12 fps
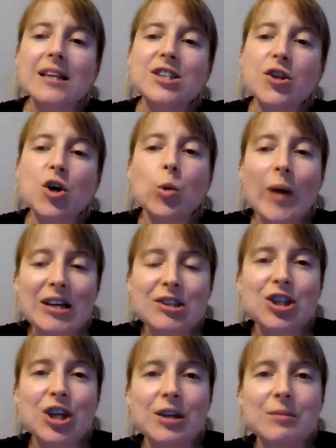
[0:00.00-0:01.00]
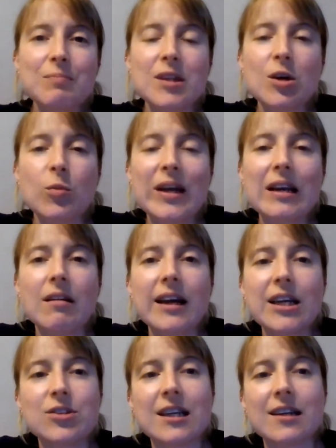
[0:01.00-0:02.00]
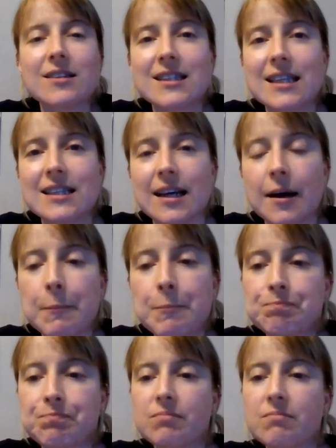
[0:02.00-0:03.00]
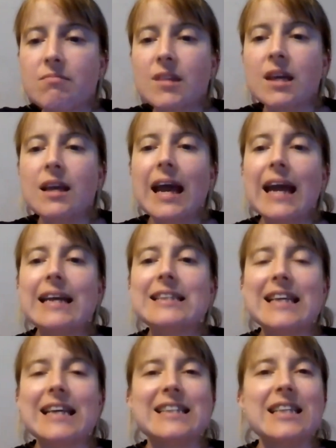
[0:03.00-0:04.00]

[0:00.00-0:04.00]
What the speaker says: So the question that we'd like you to consider is this.